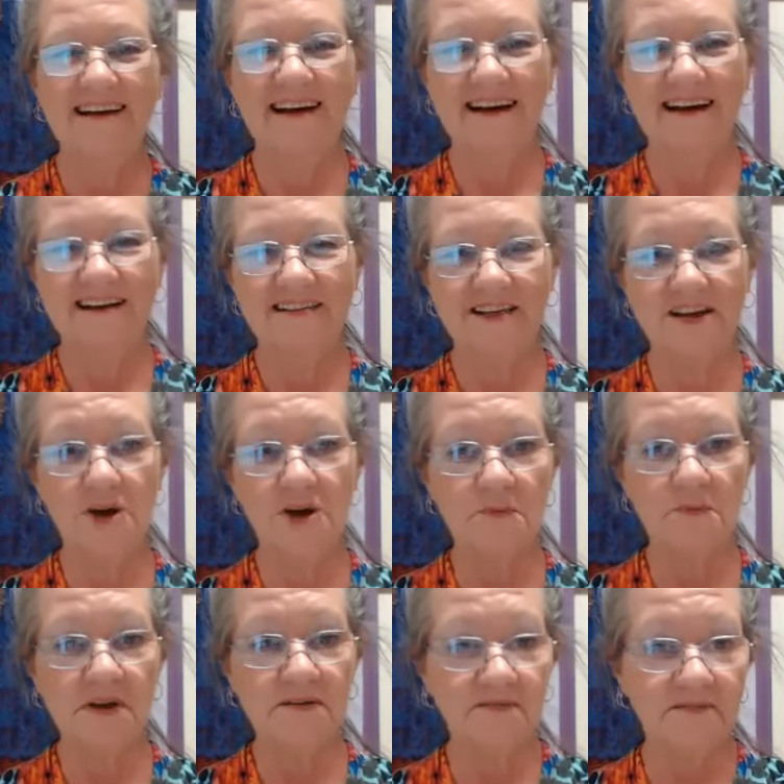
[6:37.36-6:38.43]
The
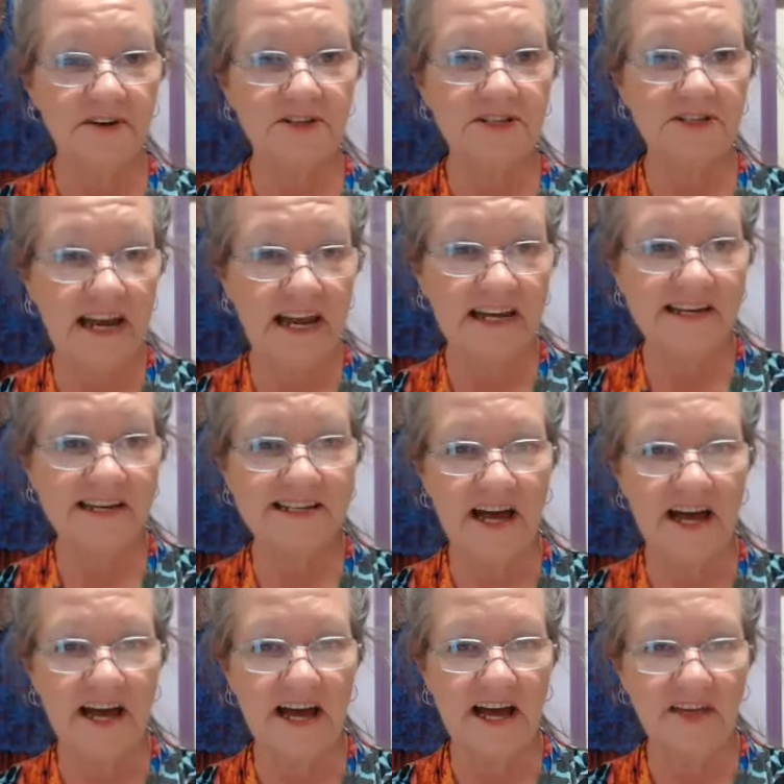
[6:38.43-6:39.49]
human feels the need to say that.